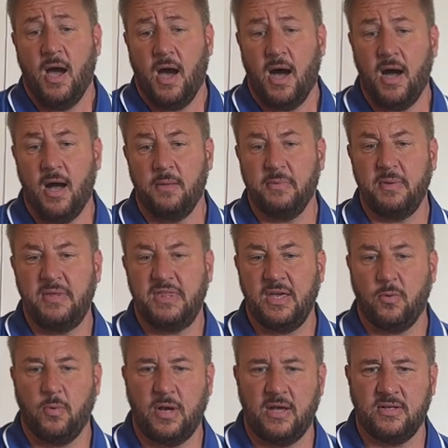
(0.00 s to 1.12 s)
Let me
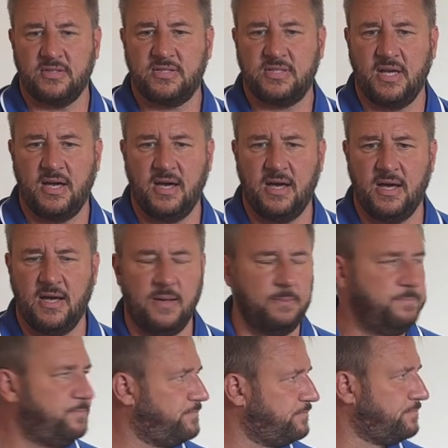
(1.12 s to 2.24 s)
think, what else?
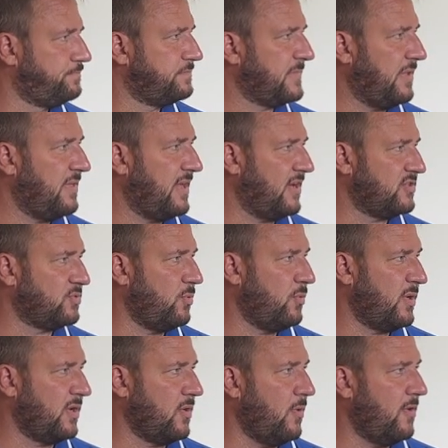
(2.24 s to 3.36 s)
Anything else we
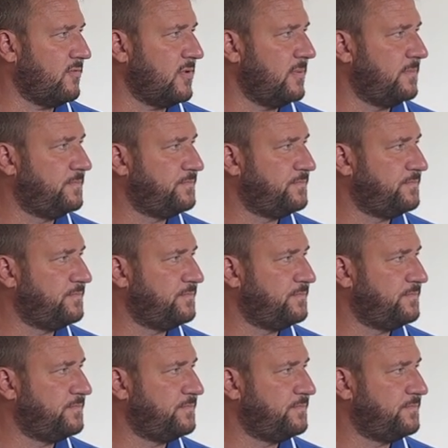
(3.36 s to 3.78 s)
want to go over?